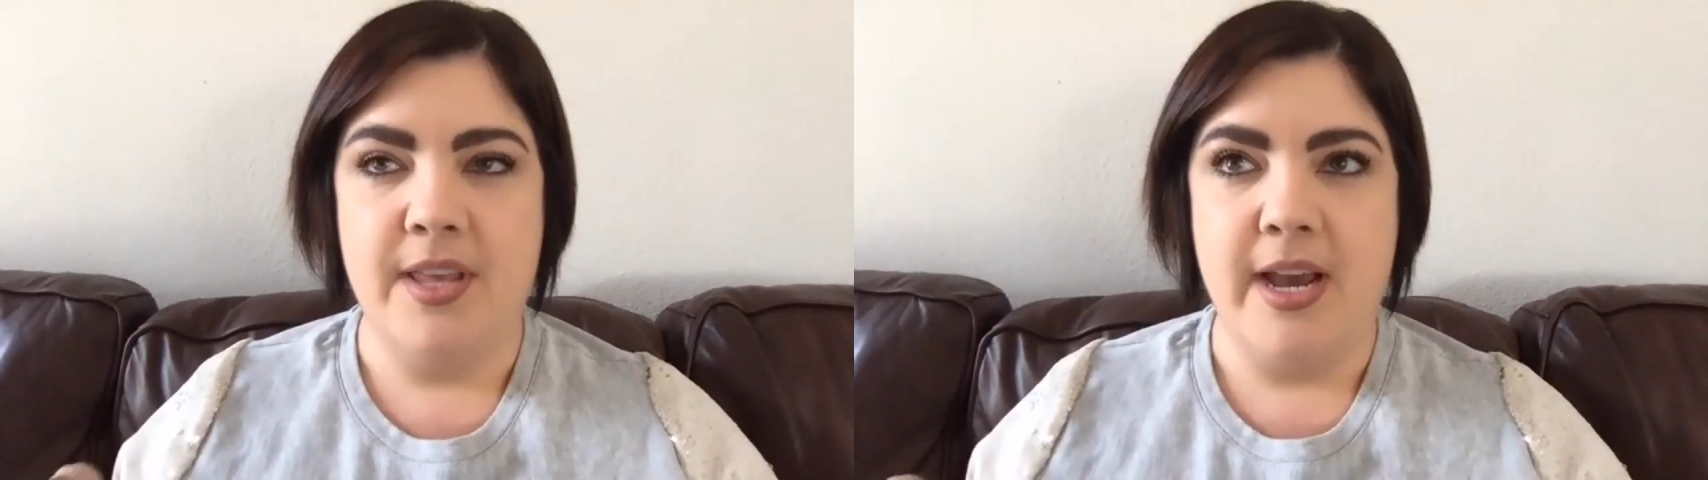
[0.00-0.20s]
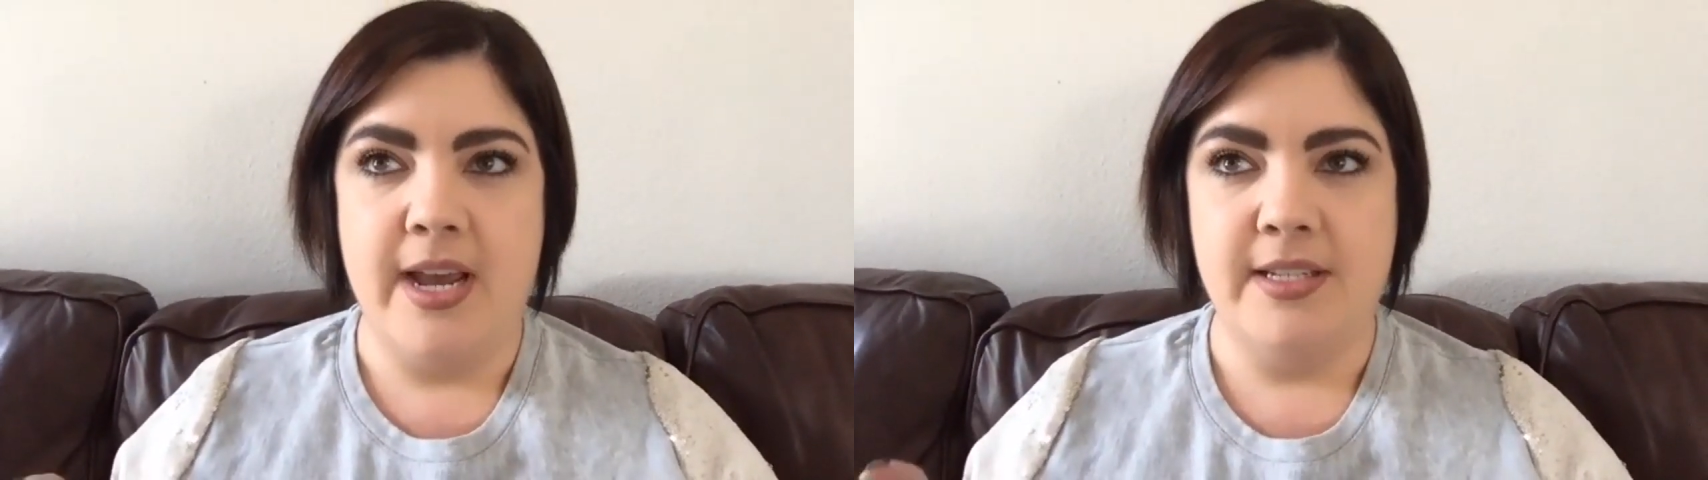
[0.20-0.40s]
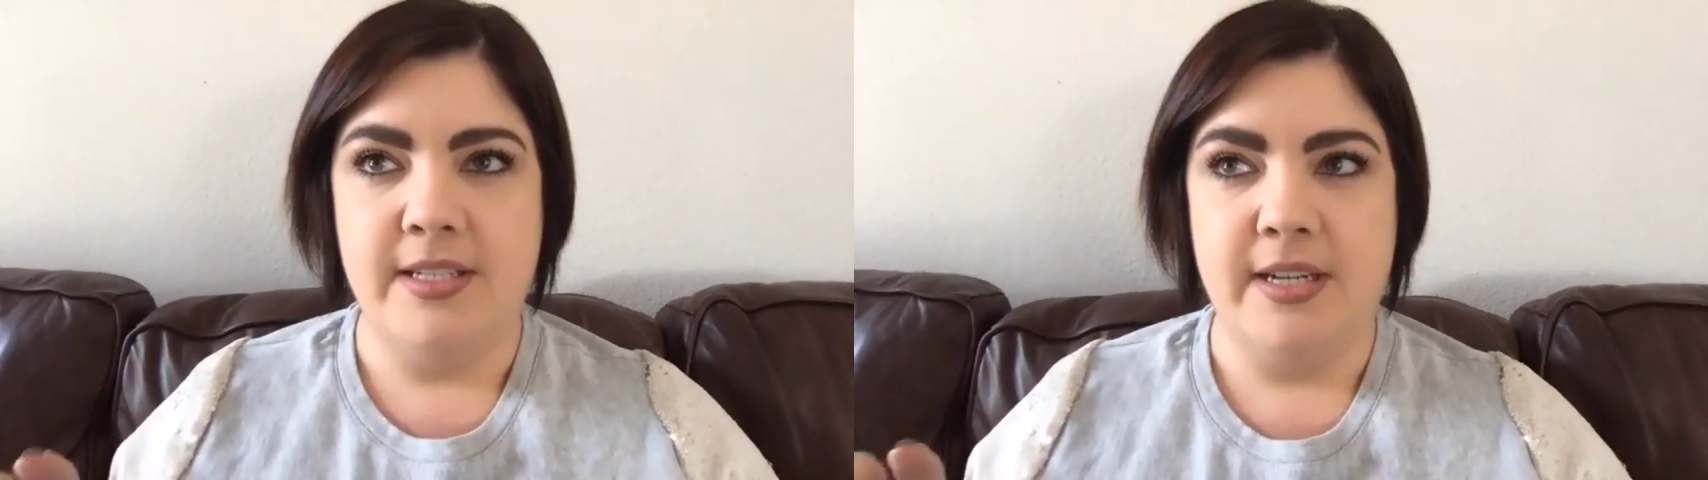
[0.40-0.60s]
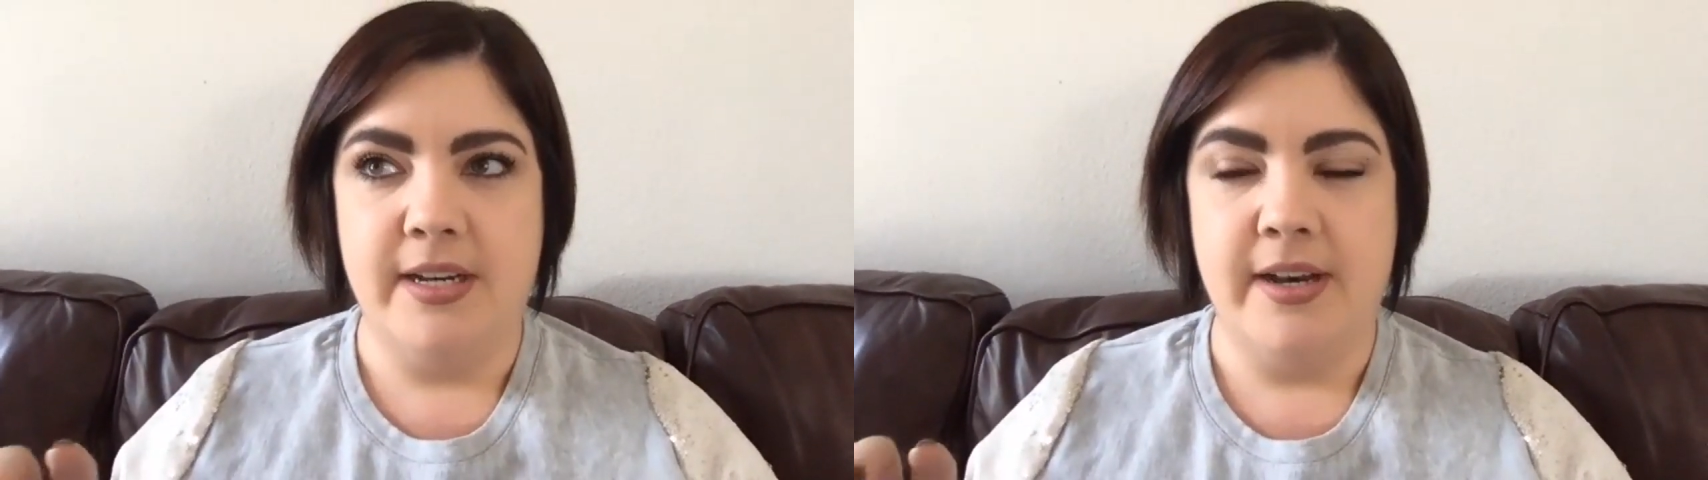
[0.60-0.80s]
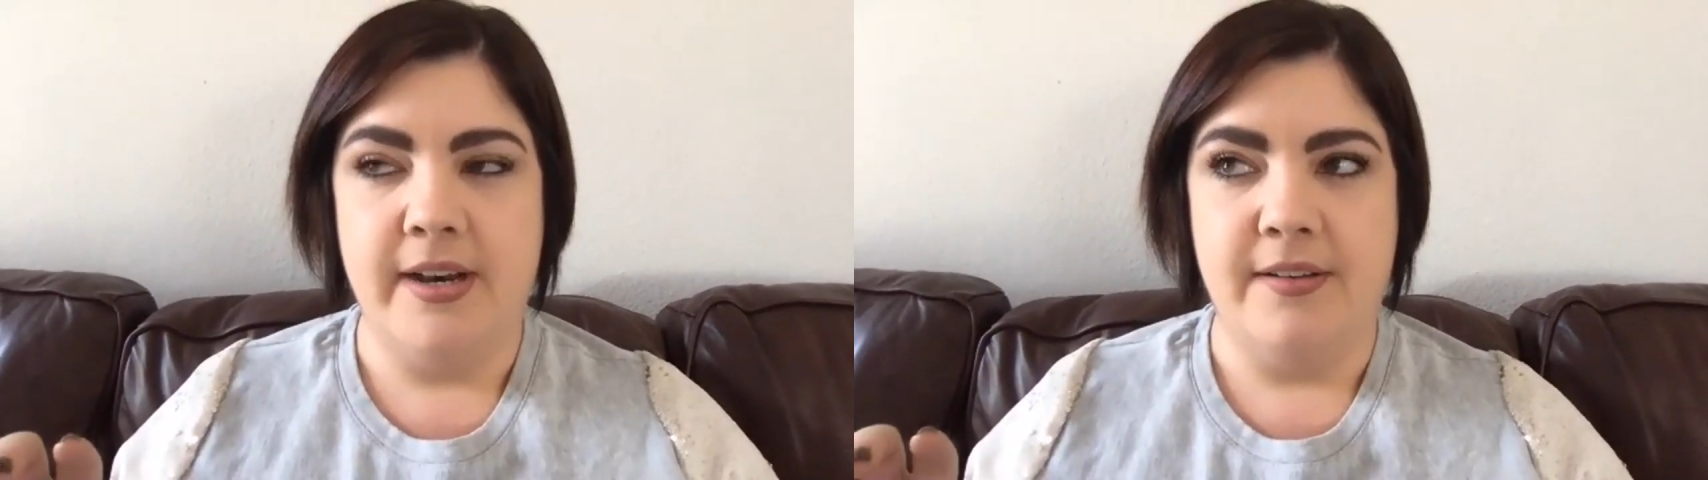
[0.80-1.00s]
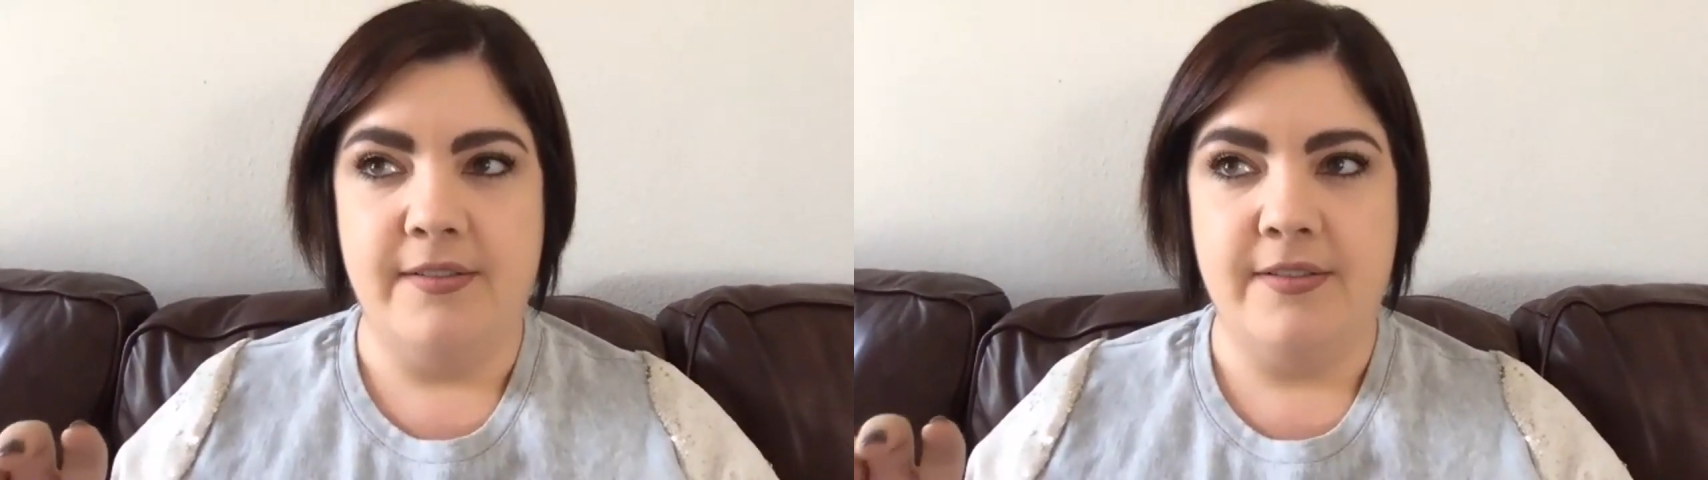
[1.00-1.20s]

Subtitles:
the idea of